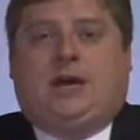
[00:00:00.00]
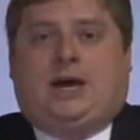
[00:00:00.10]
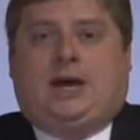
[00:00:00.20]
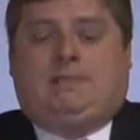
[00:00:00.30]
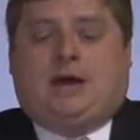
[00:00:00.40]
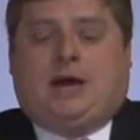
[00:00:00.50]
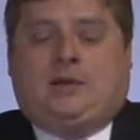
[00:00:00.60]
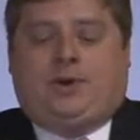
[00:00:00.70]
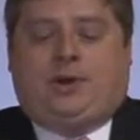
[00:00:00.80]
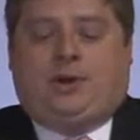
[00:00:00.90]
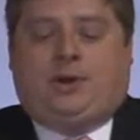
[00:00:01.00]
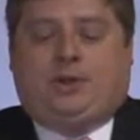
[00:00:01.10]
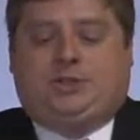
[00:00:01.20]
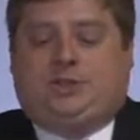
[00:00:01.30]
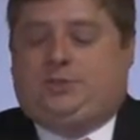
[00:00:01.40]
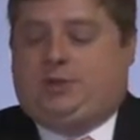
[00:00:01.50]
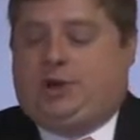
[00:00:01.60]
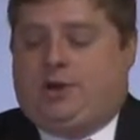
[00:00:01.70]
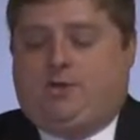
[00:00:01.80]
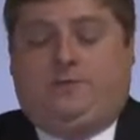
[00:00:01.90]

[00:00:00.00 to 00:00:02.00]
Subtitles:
I would encourage you to go